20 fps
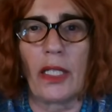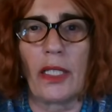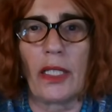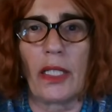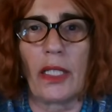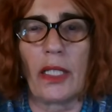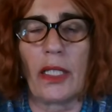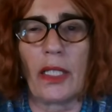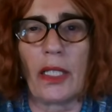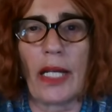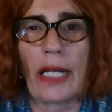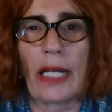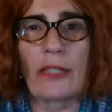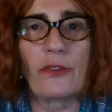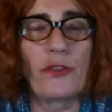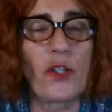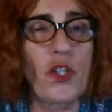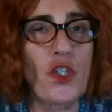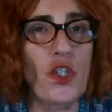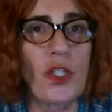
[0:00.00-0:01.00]

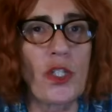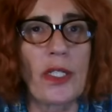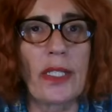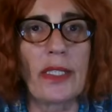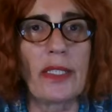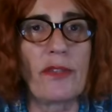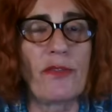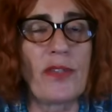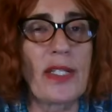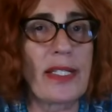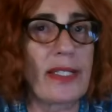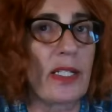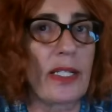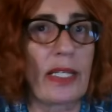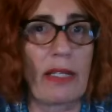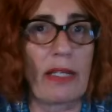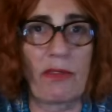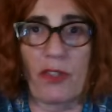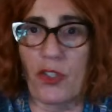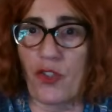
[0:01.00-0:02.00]
Unfortunately, we still
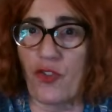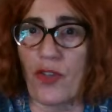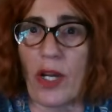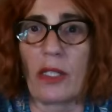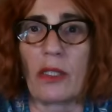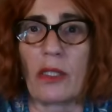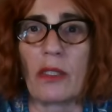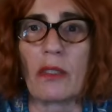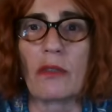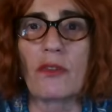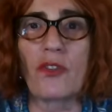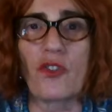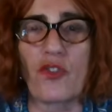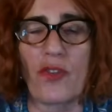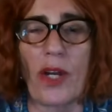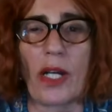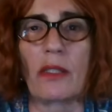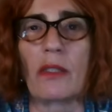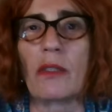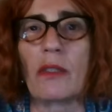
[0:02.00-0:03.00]
have
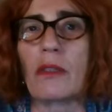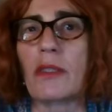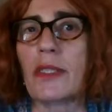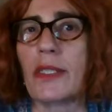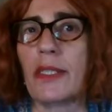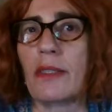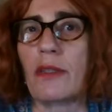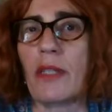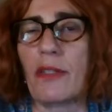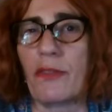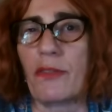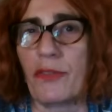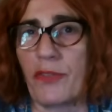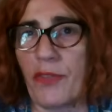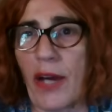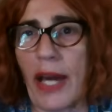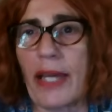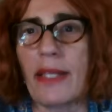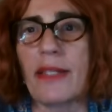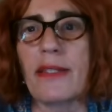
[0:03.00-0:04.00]
struggles and
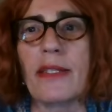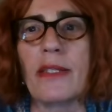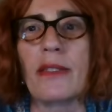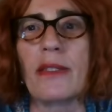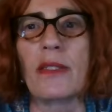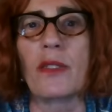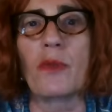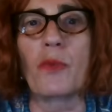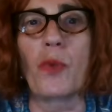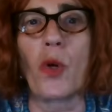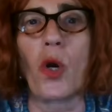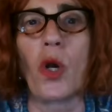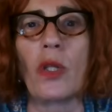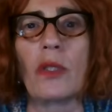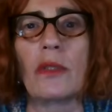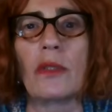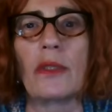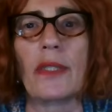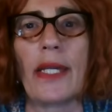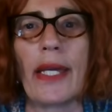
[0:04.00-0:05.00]
fights in the
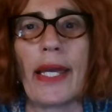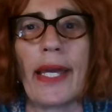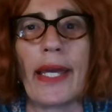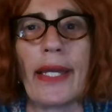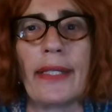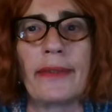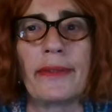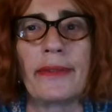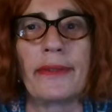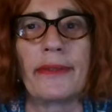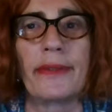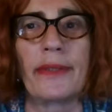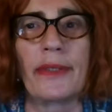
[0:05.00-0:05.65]
world, and